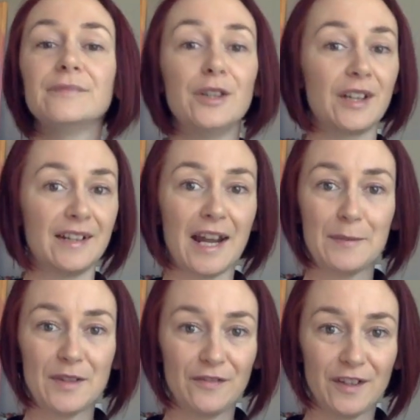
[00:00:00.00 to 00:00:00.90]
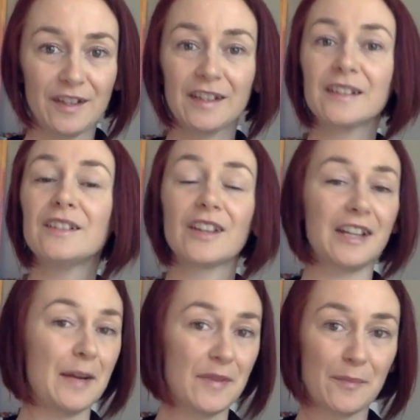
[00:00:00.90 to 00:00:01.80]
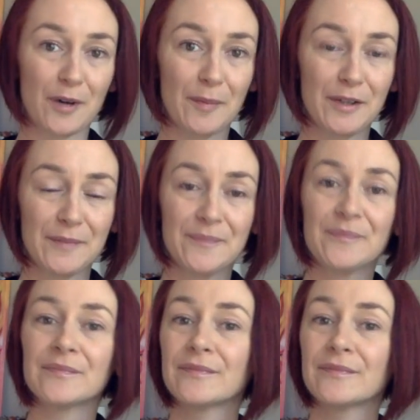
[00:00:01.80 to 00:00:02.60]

you can name the feeling, you can name the problem,